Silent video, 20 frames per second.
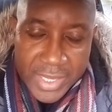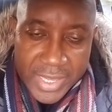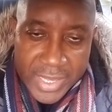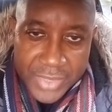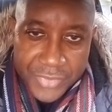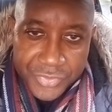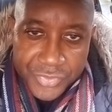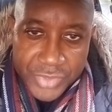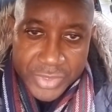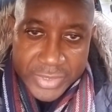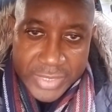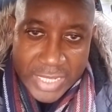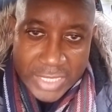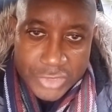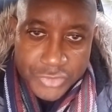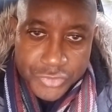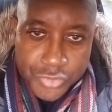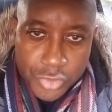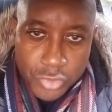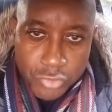in the
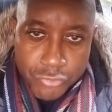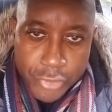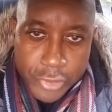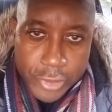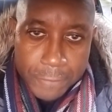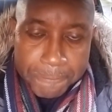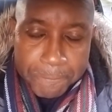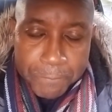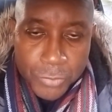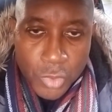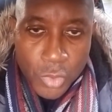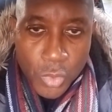natural realm.